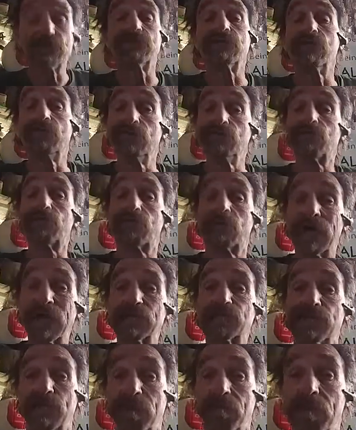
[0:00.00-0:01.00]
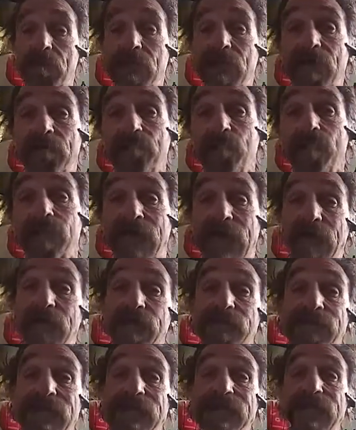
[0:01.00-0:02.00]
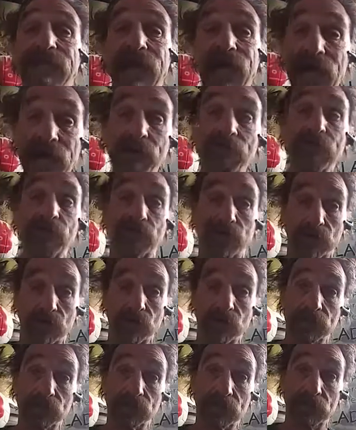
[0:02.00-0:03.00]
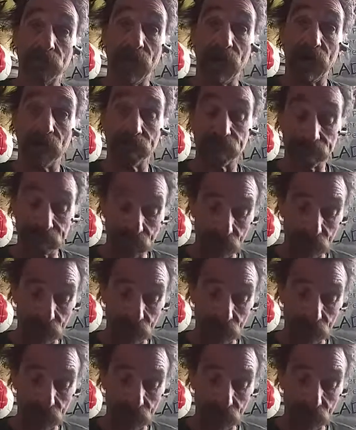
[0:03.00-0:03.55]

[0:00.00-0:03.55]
is a new direction. And the thing that I'm encouraged about,